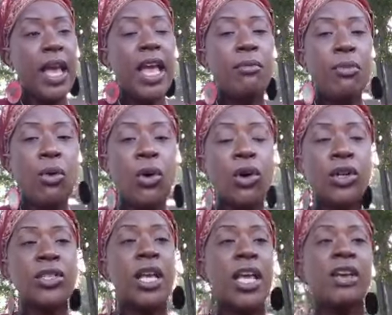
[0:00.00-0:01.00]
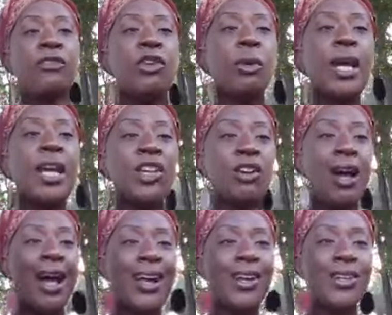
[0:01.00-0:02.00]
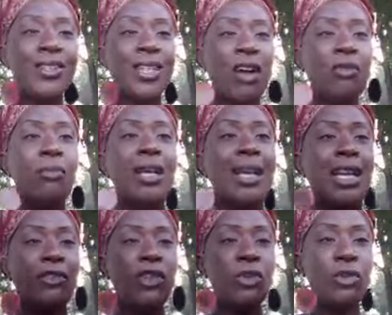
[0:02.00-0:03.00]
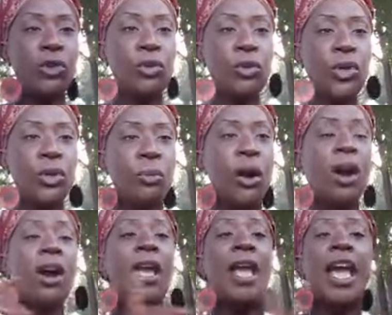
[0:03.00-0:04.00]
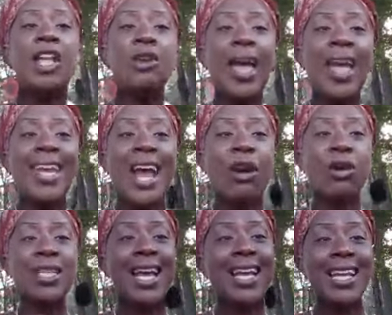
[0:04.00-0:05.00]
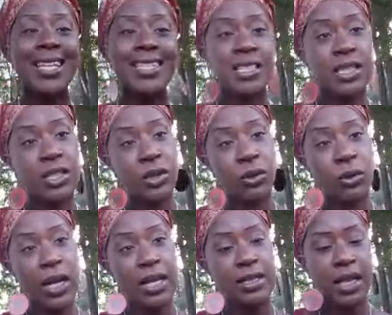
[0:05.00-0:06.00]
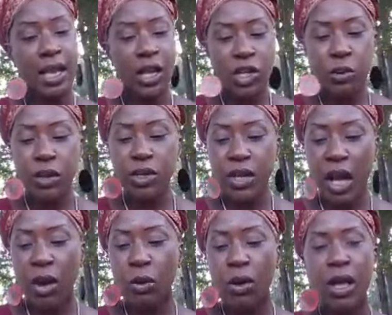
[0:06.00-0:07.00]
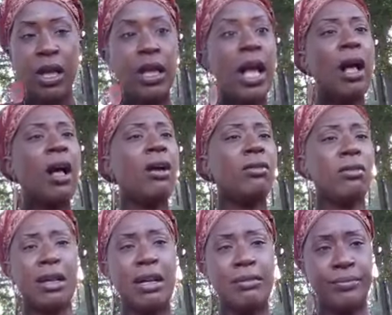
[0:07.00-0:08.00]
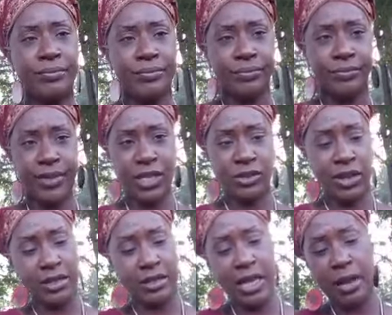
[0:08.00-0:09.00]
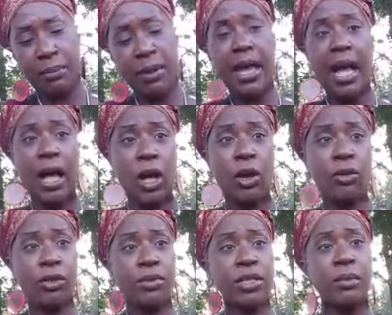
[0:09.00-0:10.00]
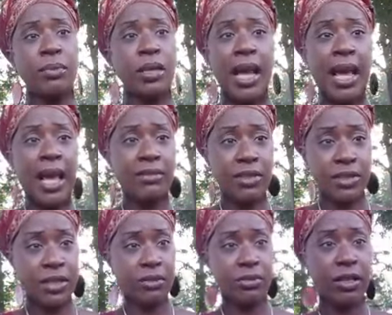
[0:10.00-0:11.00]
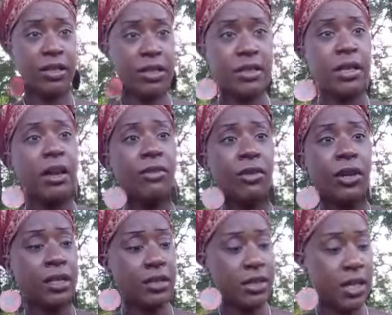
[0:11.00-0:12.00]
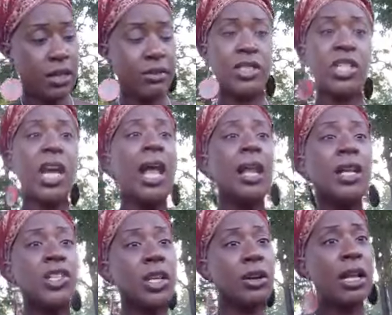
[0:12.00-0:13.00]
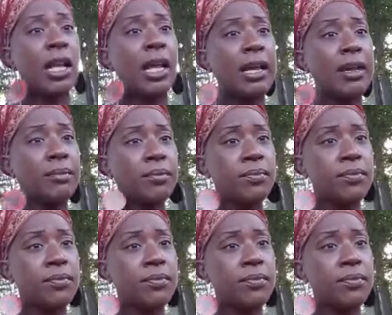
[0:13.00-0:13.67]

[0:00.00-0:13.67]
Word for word: And Moors, if you were in your higher self, meaning if you knew who you were and you had erudite lessons and degrees, you would know, oh, they're trying to say I, pay, I owe them something. I have to send a writ of discovery to sit here and challenge their claim.